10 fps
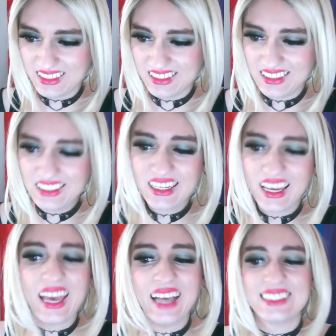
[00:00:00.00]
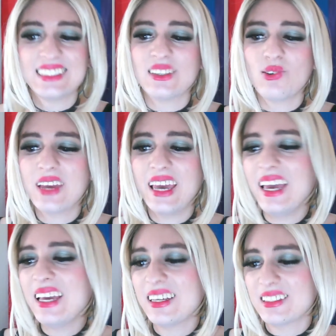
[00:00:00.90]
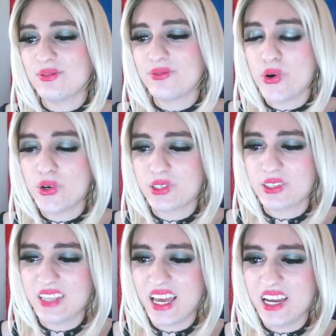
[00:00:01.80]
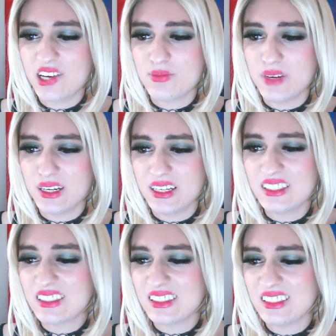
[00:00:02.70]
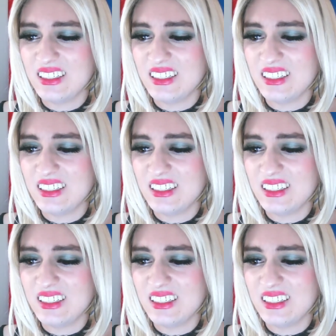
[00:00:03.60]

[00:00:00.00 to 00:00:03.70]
I guess it's okay as a first stage, but it's...